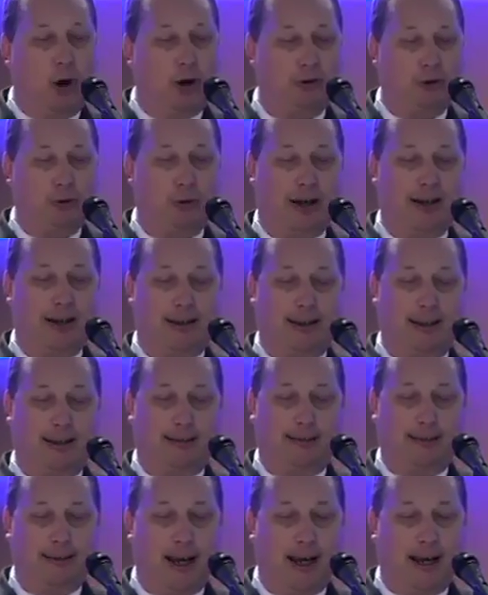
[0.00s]
war
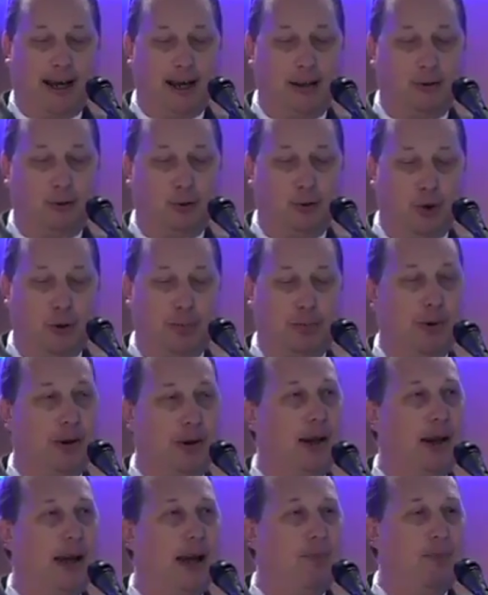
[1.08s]
strategies against Europe
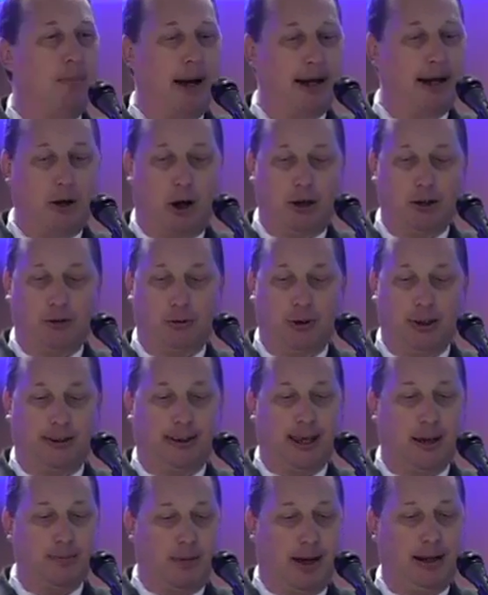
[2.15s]
and my country,
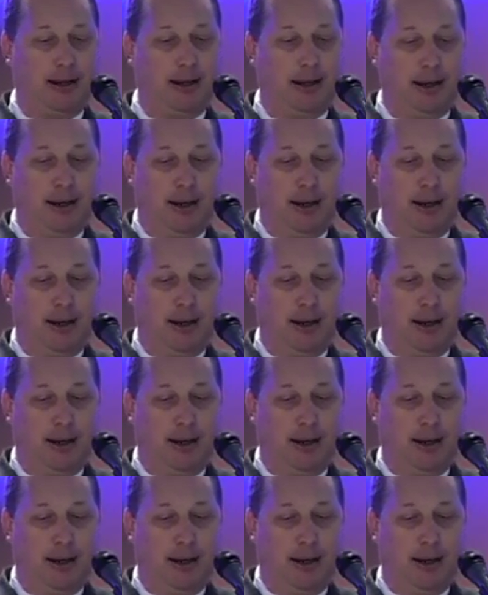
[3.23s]
Denmark,